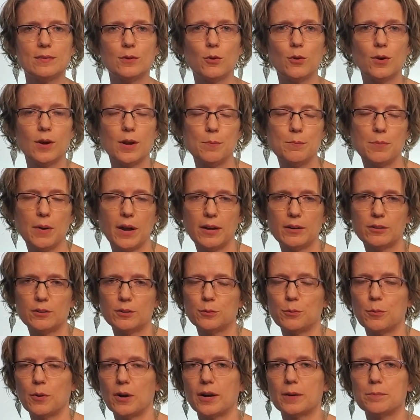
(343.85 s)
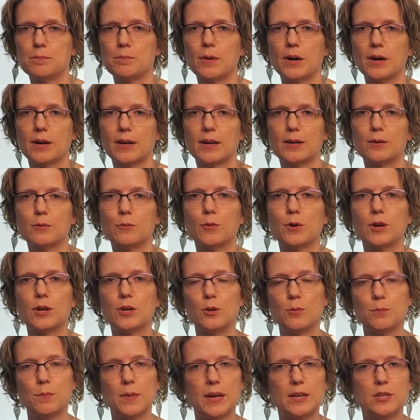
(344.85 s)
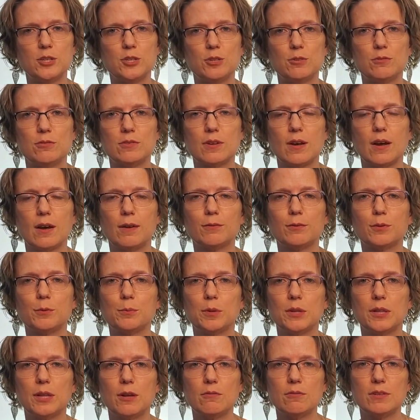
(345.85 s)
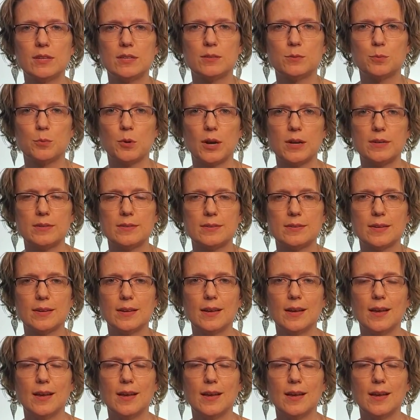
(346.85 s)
or a buyer's market where you may choose to offer below list price.